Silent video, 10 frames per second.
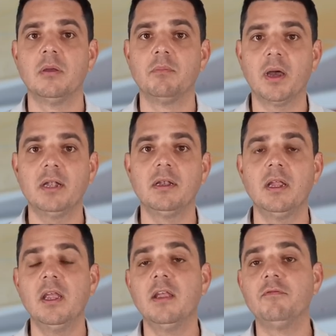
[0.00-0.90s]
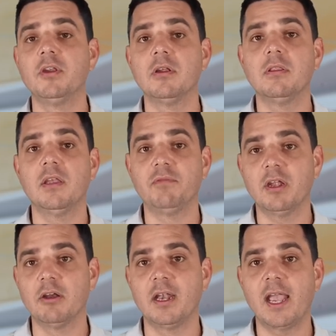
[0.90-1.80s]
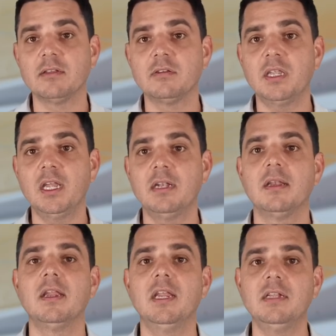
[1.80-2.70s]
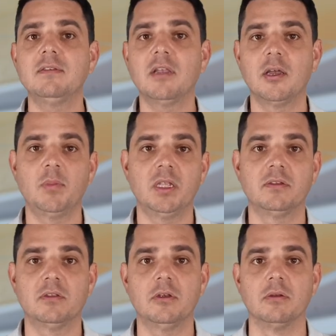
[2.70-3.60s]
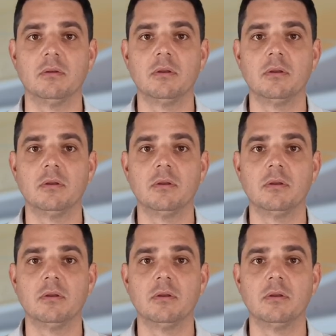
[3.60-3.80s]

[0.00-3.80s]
But if, you, if they're announcing it, it's coming soon.